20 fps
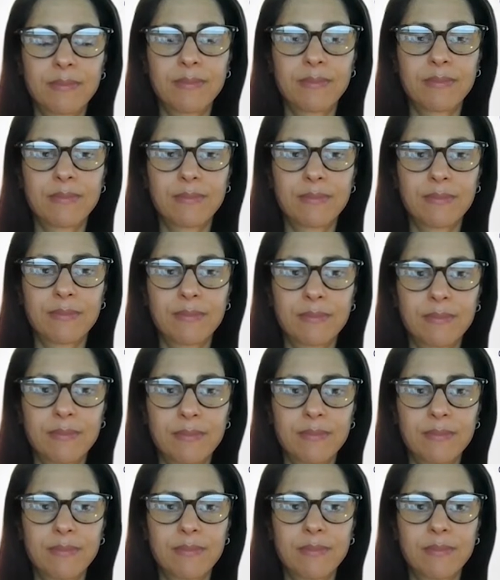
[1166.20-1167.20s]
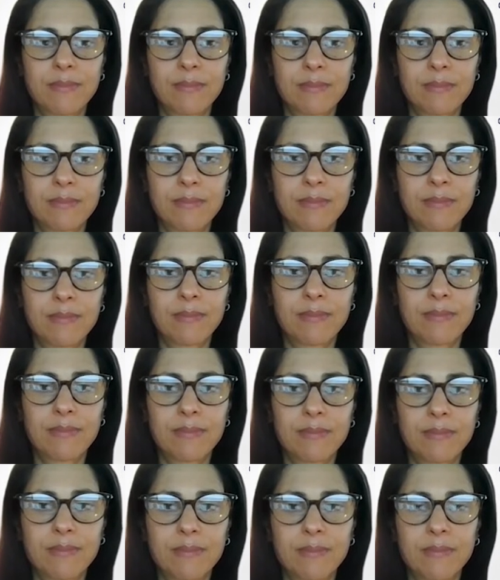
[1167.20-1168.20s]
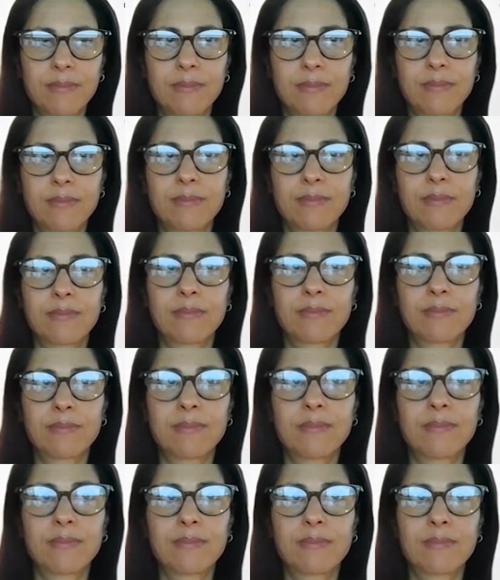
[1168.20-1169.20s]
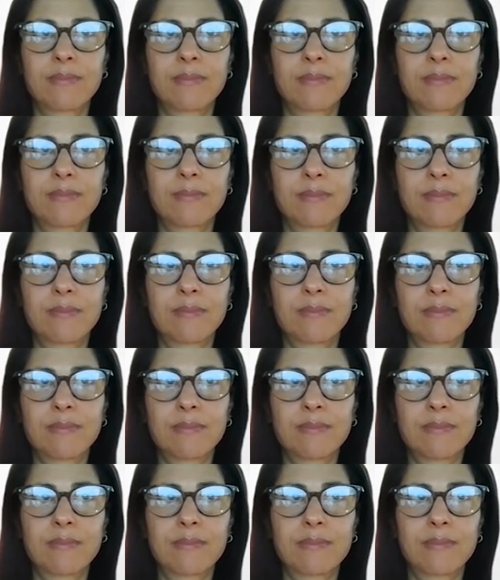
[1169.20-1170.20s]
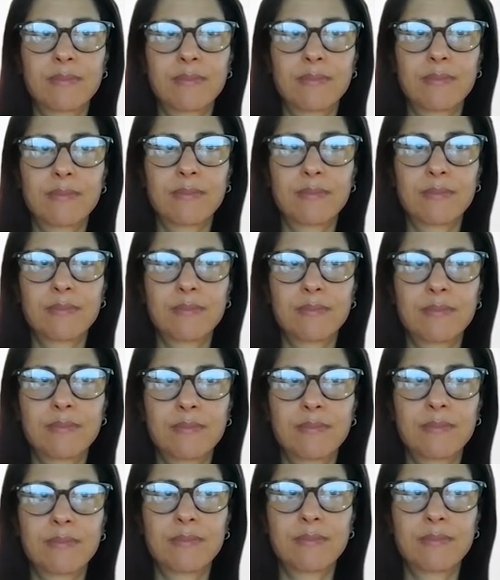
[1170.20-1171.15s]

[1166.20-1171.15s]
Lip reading: This person isn't speaking.